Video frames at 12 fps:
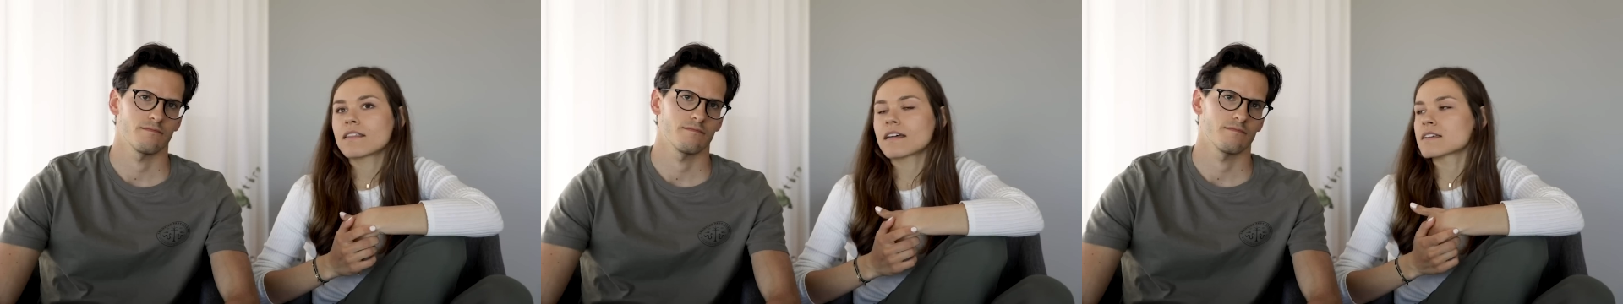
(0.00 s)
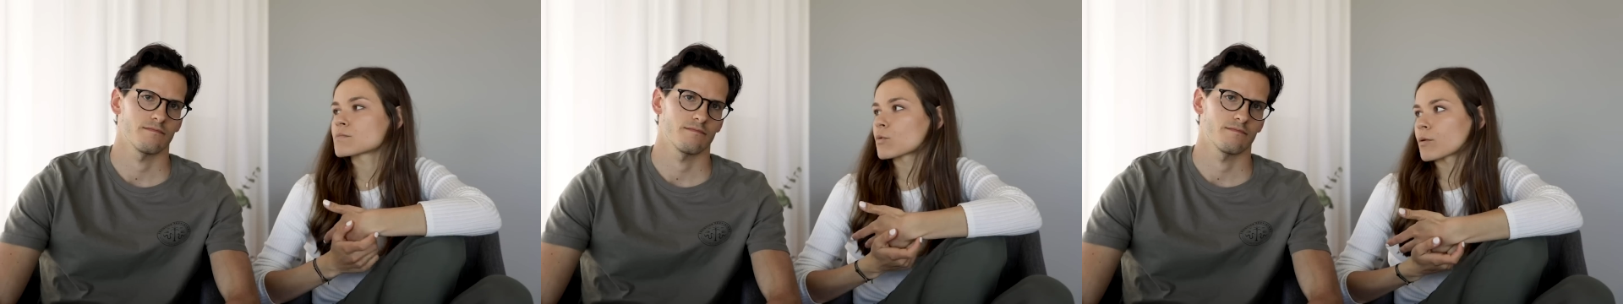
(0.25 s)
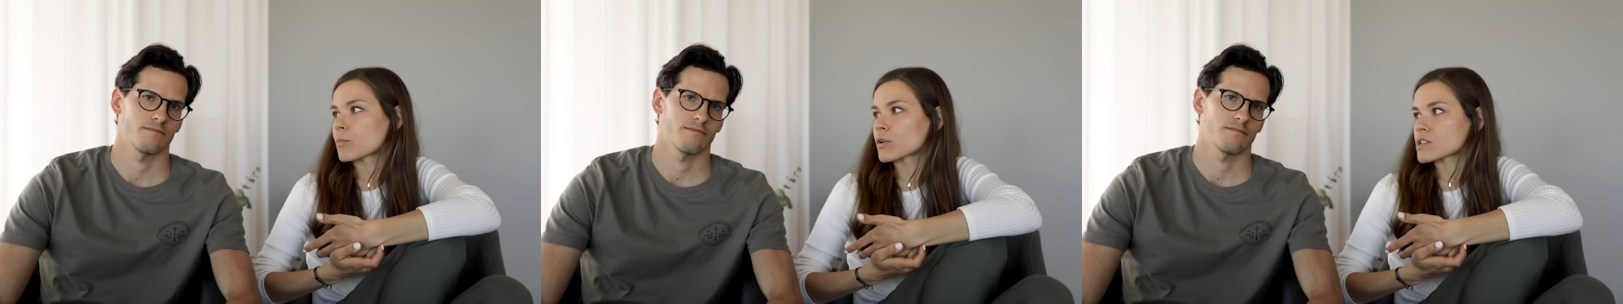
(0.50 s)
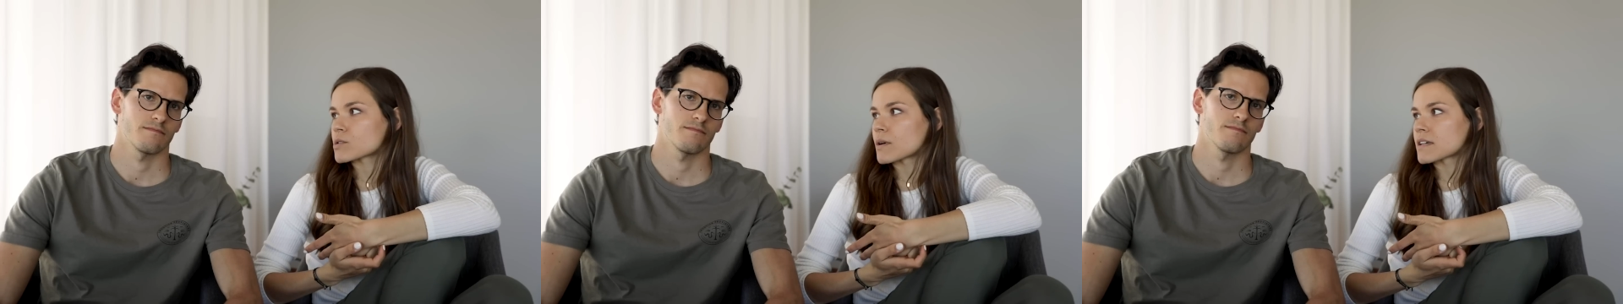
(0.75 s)
Speaker 1: that is more
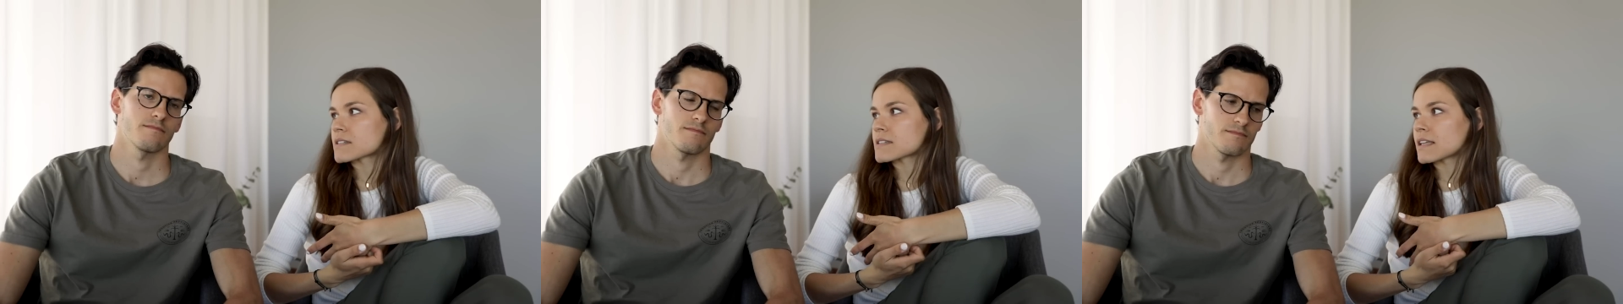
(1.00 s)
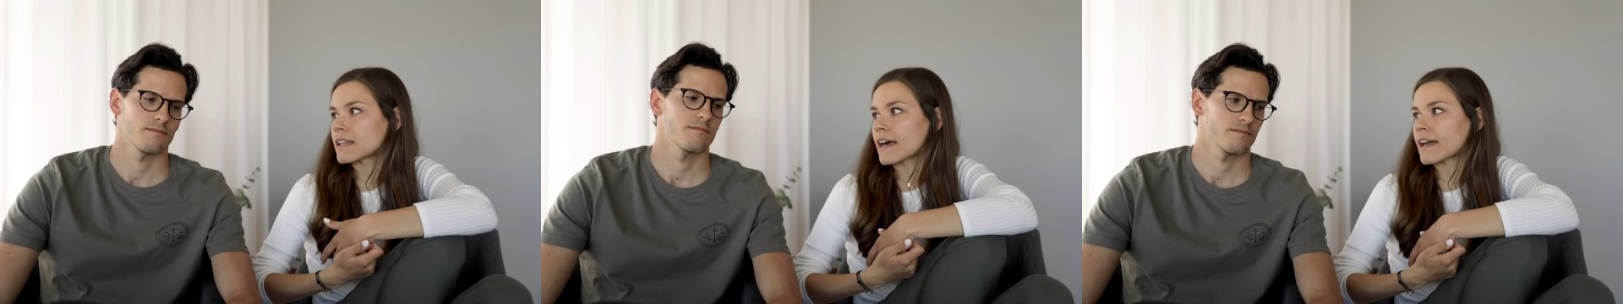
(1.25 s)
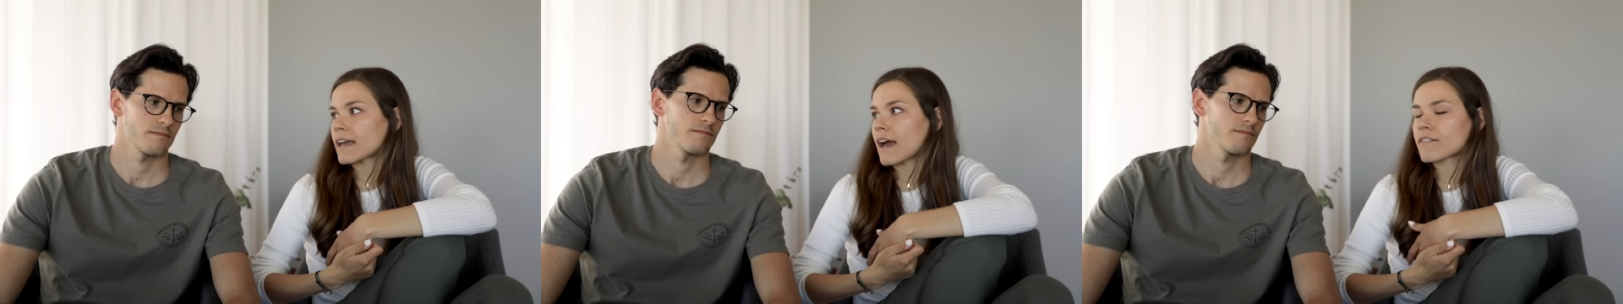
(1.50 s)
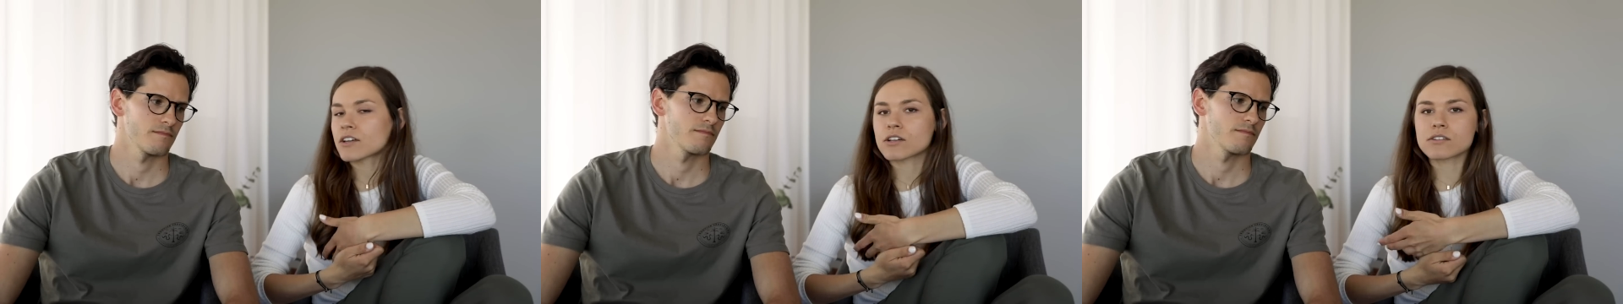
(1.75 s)
important to us, like
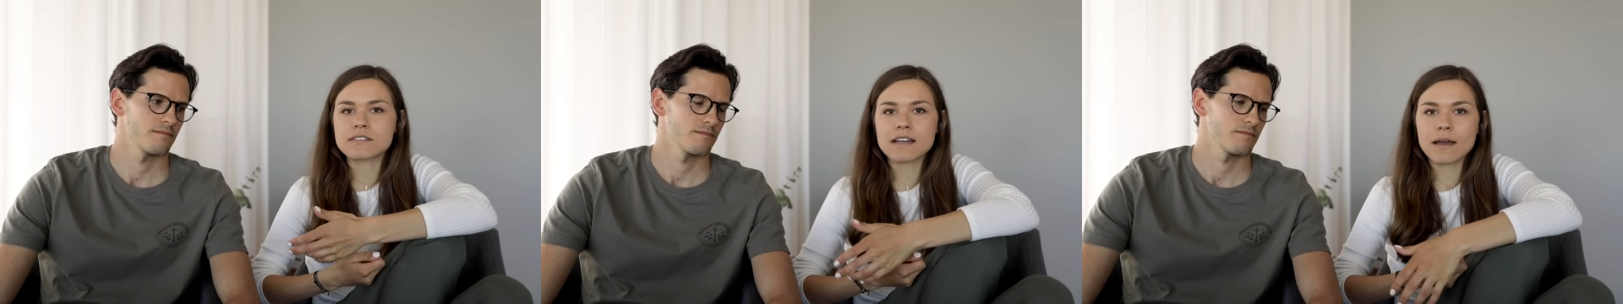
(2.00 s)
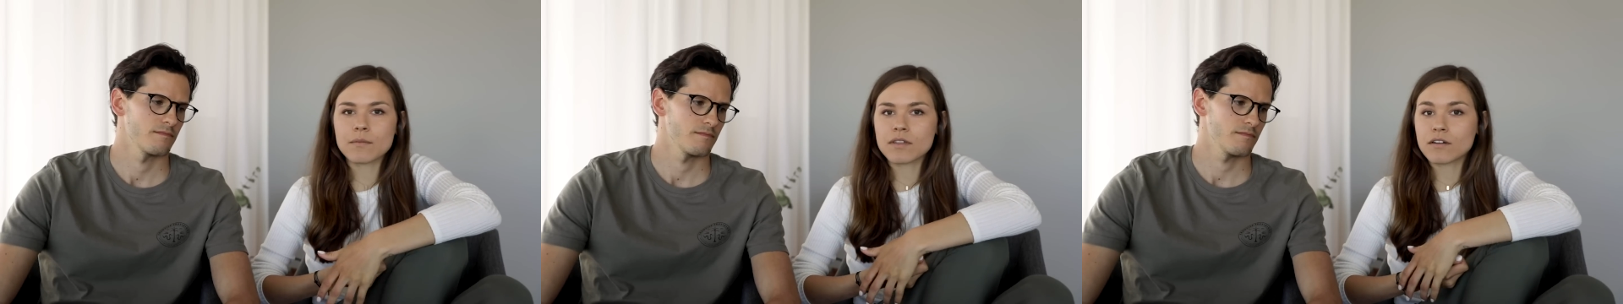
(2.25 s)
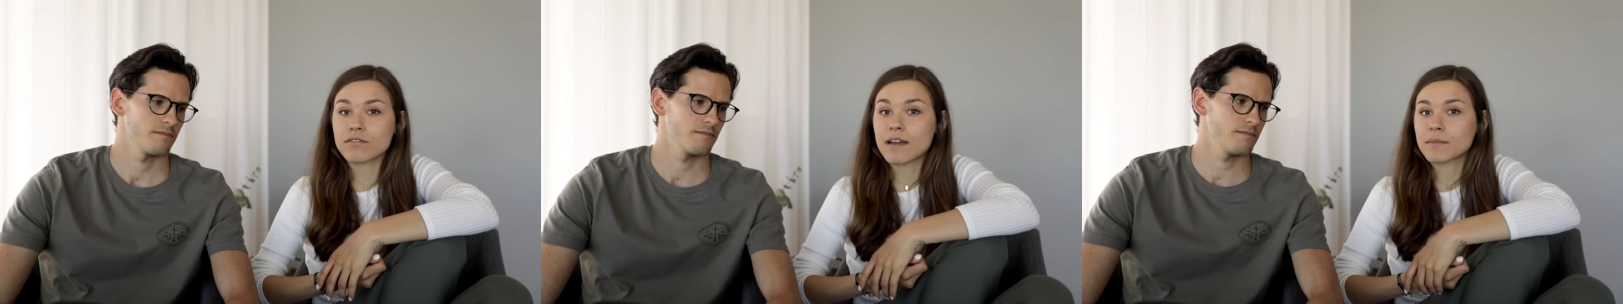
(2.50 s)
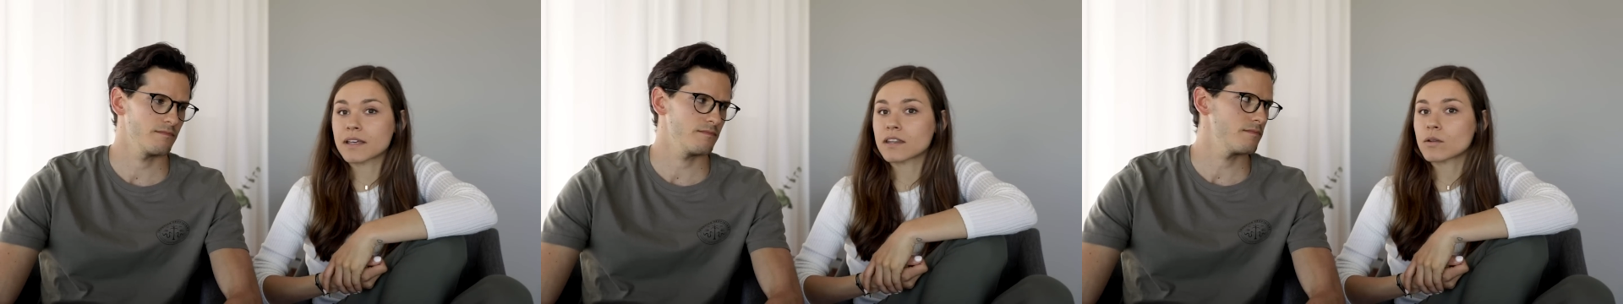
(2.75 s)
having a good time with our
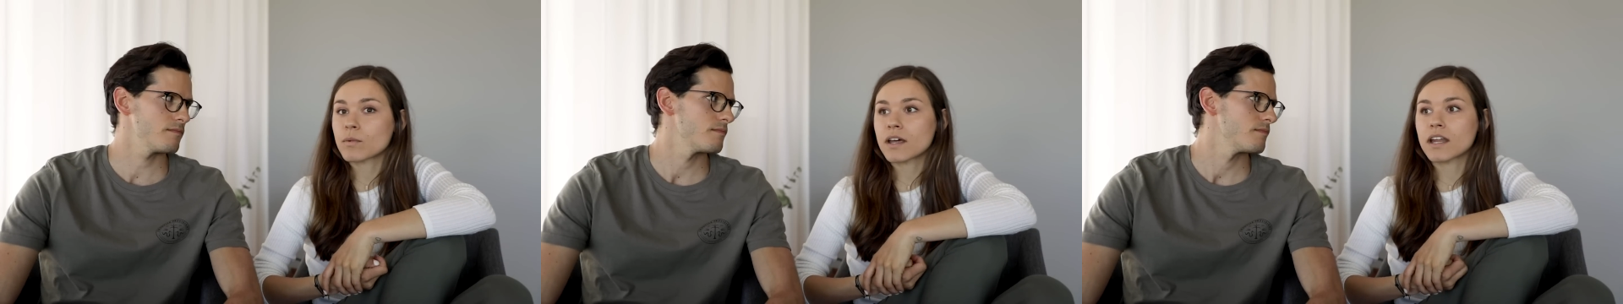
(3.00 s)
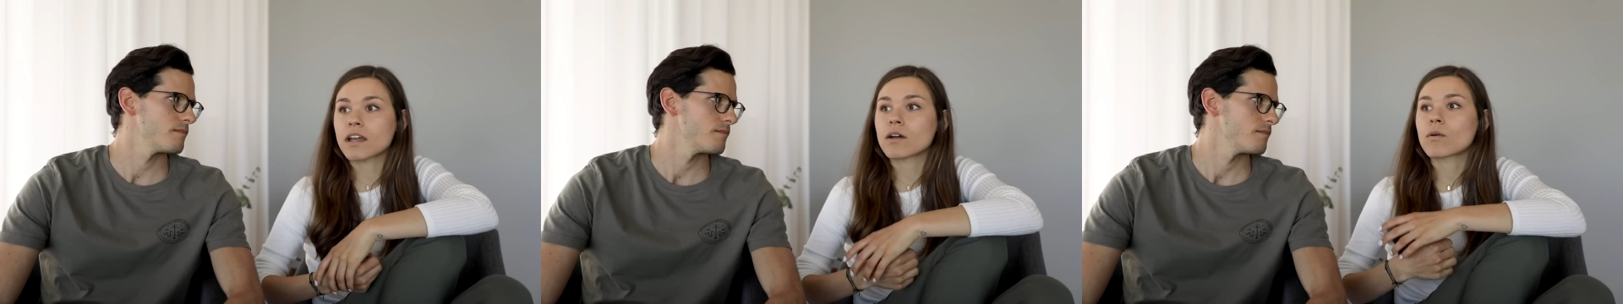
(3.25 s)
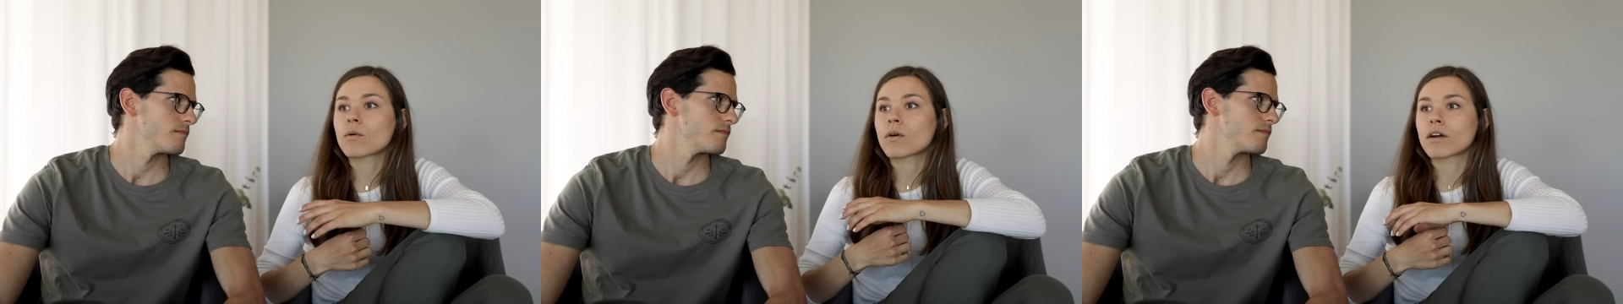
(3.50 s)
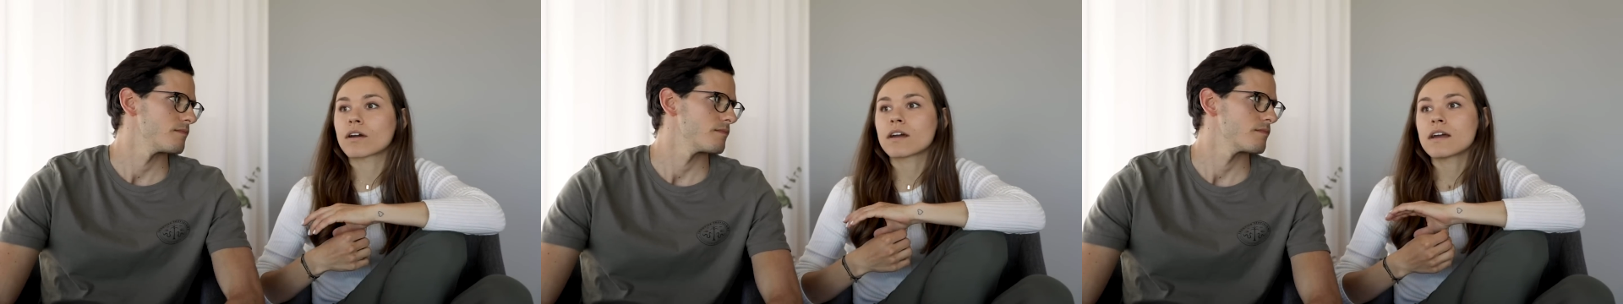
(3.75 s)
family at the wedding
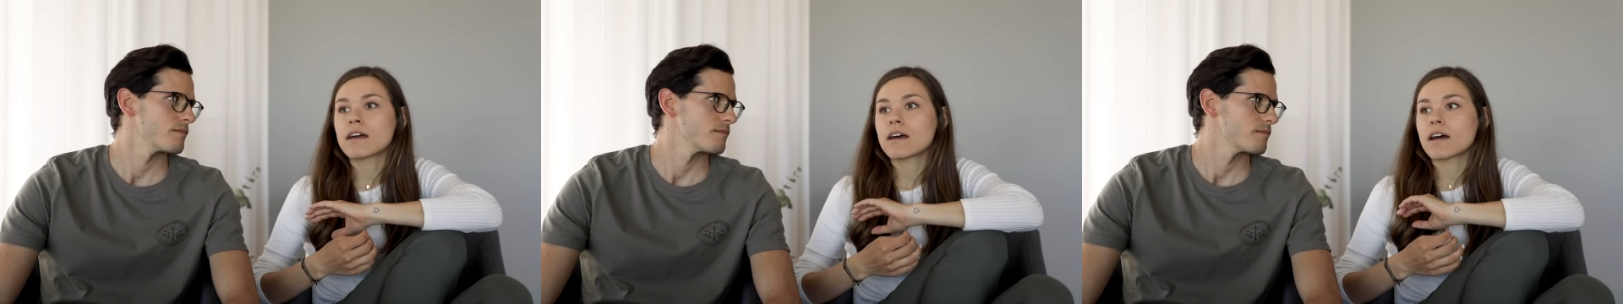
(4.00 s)
or